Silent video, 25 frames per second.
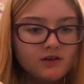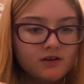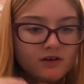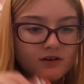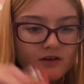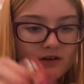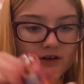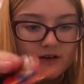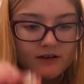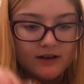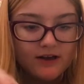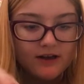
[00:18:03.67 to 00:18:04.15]

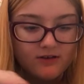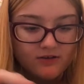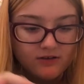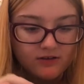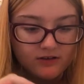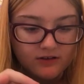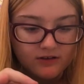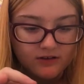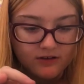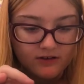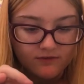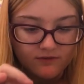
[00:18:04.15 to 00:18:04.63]
And now
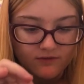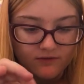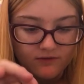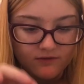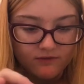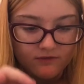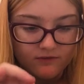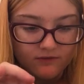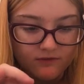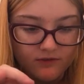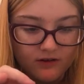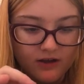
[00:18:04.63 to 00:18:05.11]
it's not even,
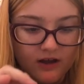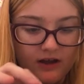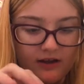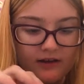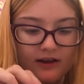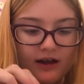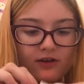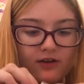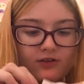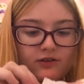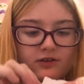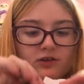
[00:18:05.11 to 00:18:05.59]
ah,
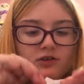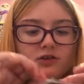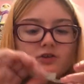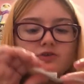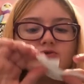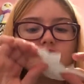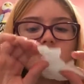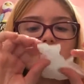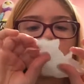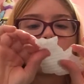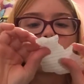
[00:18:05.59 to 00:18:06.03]
now the glue's all